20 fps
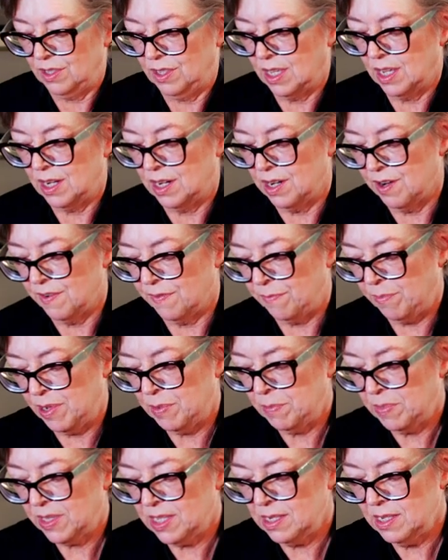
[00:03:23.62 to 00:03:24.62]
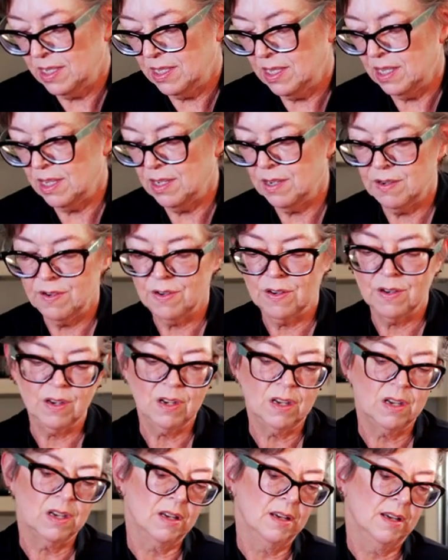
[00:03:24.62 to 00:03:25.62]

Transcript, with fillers: Get enough pumpkin in there.